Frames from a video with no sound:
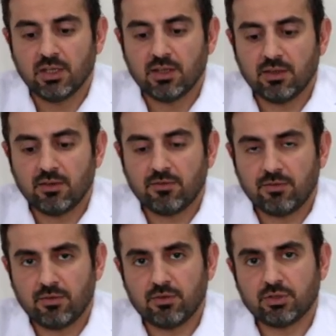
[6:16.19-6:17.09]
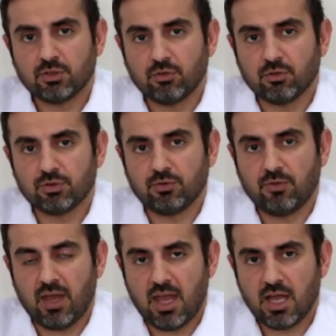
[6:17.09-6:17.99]
the first course
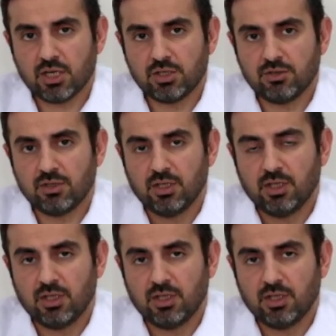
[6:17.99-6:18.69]
of action